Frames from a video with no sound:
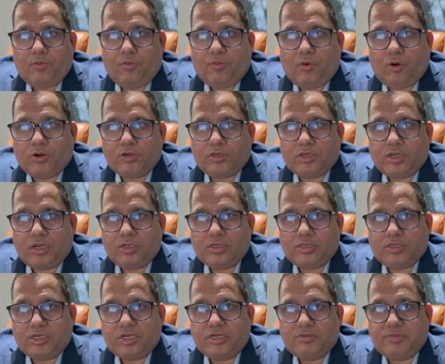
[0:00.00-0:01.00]
what
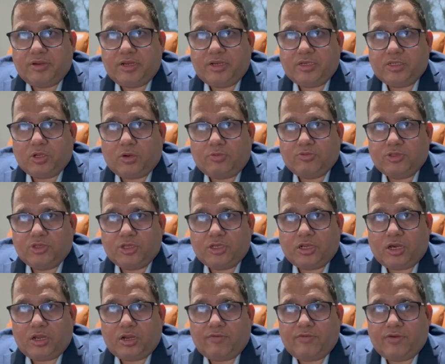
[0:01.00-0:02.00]
treatment options
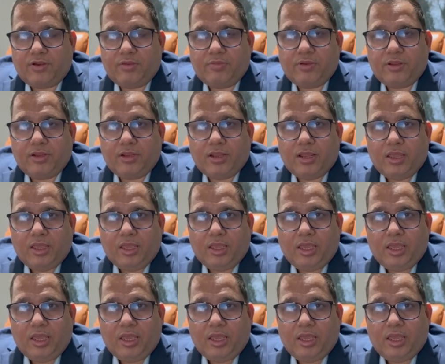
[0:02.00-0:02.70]
are available?